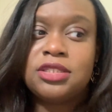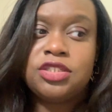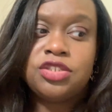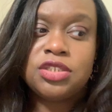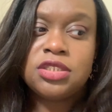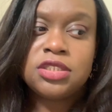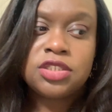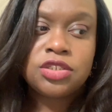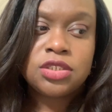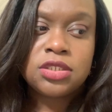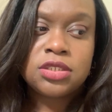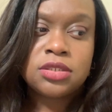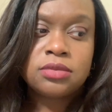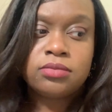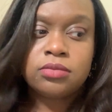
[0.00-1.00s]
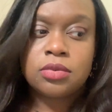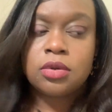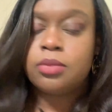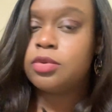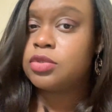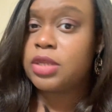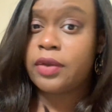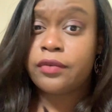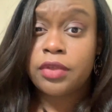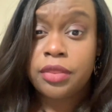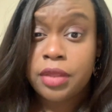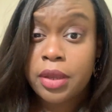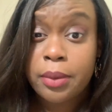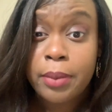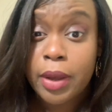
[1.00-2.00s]
just almost
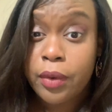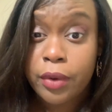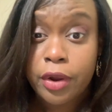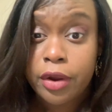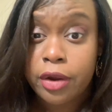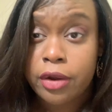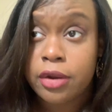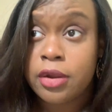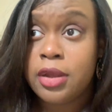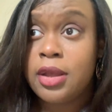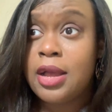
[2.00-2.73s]
everything about her,